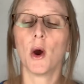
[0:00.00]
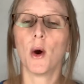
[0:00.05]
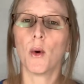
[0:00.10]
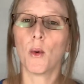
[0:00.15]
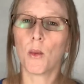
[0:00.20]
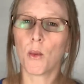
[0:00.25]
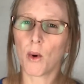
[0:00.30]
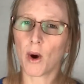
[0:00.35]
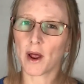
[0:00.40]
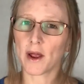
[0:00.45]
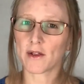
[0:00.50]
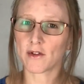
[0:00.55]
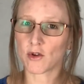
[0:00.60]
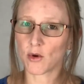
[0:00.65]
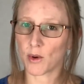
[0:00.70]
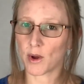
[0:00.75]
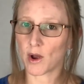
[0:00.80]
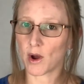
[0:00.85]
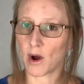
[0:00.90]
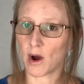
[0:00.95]
what is
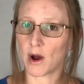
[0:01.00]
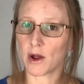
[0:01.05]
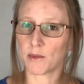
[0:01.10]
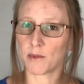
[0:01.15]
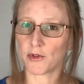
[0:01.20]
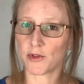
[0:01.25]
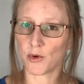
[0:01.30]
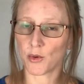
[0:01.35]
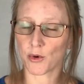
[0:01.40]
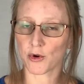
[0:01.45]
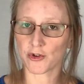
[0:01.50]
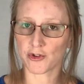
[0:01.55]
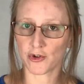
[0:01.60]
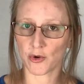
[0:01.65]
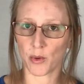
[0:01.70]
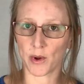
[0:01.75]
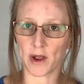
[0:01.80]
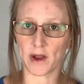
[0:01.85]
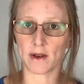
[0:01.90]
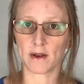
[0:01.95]
going on with your
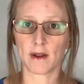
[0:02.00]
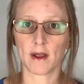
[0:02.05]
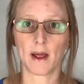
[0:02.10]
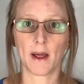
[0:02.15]
joint,